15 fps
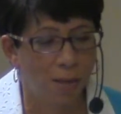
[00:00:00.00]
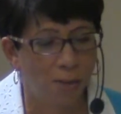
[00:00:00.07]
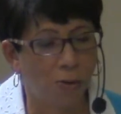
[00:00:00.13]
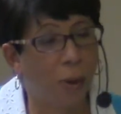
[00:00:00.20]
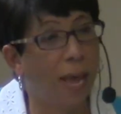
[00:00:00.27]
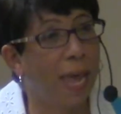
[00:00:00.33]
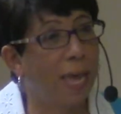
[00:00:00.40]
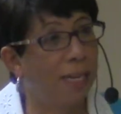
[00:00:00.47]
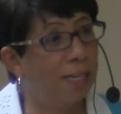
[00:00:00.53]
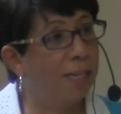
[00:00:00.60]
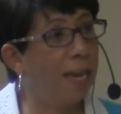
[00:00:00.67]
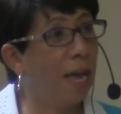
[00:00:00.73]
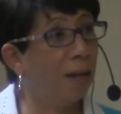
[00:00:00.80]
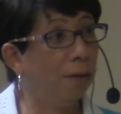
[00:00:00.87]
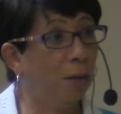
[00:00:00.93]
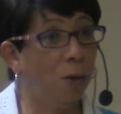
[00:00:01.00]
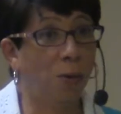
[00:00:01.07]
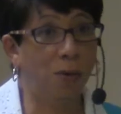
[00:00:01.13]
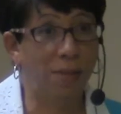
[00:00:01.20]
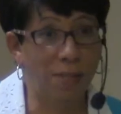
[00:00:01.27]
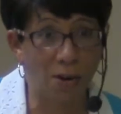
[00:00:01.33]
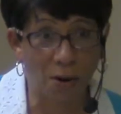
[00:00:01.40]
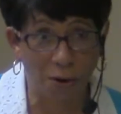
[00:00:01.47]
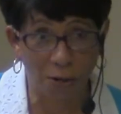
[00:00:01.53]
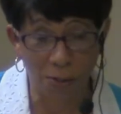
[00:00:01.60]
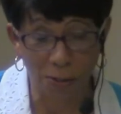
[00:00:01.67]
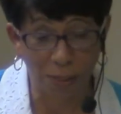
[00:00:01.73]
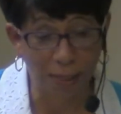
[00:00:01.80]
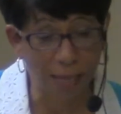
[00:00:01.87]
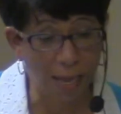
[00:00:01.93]
So I had to download the
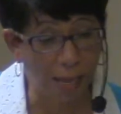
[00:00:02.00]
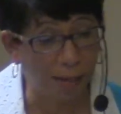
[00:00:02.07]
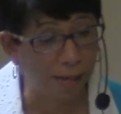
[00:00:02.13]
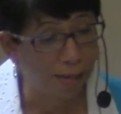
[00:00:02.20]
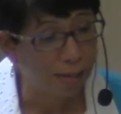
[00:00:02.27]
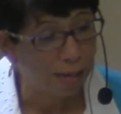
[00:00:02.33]
article again.